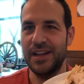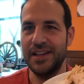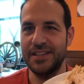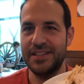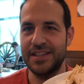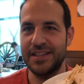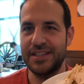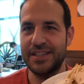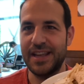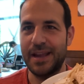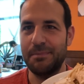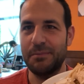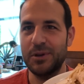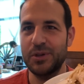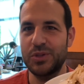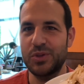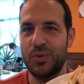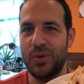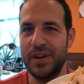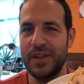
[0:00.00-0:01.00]
December
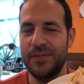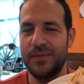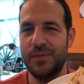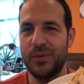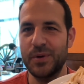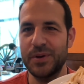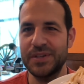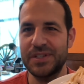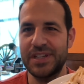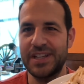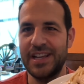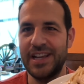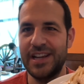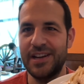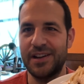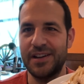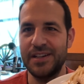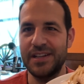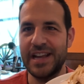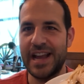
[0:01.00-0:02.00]

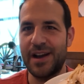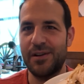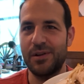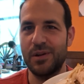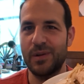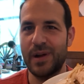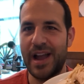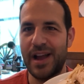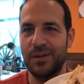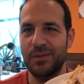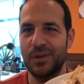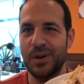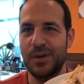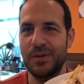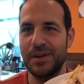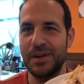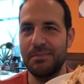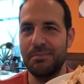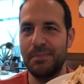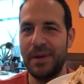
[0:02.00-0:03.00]
2014 on Yawarat
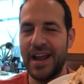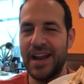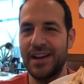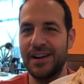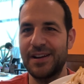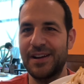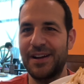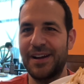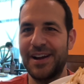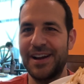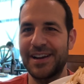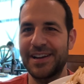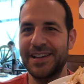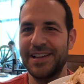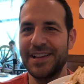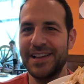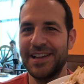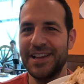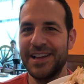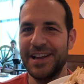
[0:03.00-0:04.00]
Road in Bangkok.
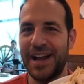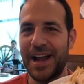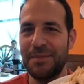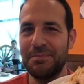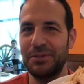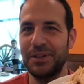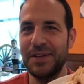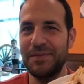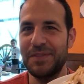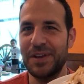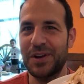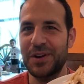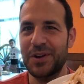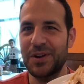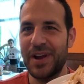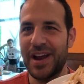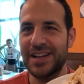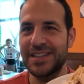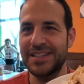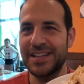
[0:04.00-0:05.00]
I believe the
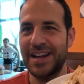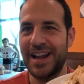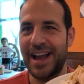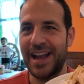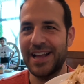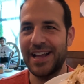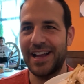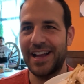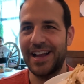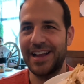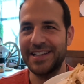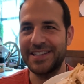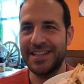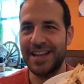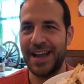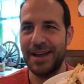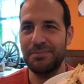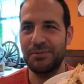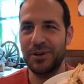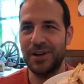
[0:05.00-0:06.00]
correct
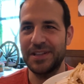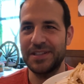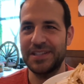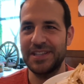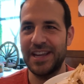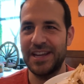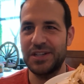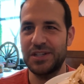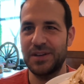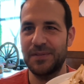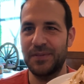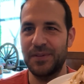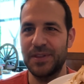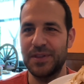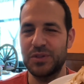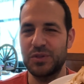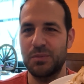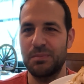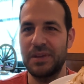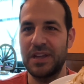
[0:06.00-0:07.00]
Thai pronunciation for
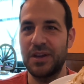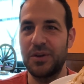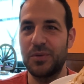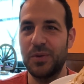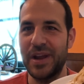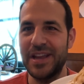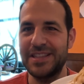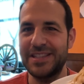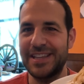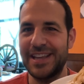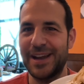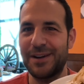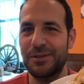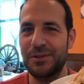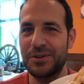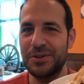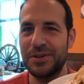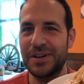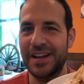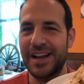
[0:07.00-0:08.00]
this will be Gwe
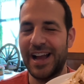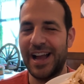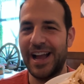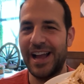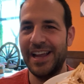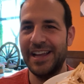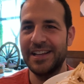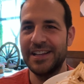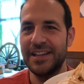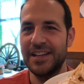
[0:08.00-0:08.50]
Tiao Kua Gai.